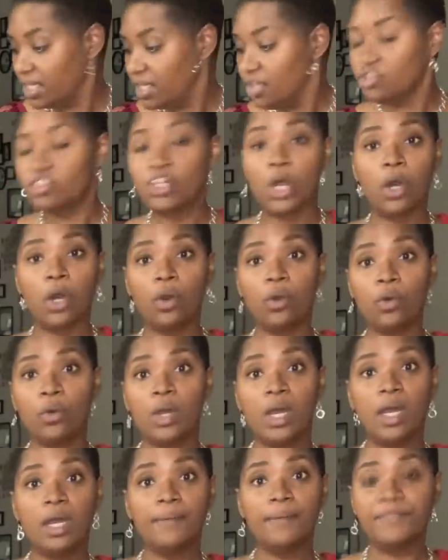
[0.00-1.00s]

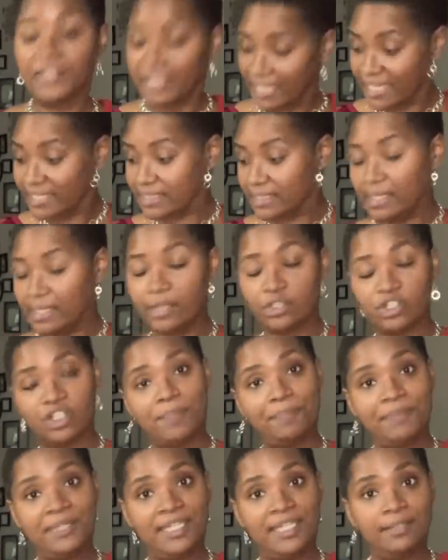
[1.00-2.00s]
So the kids and I are
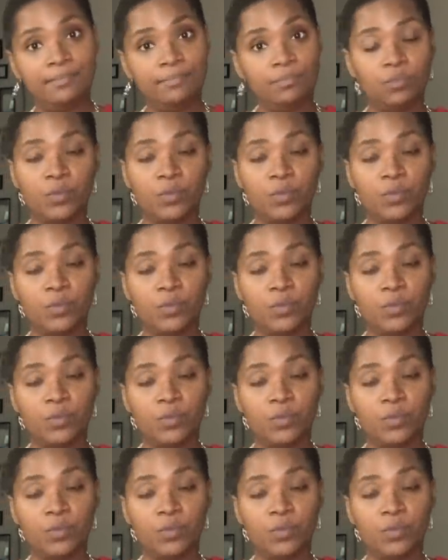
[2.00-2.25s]
jumping in.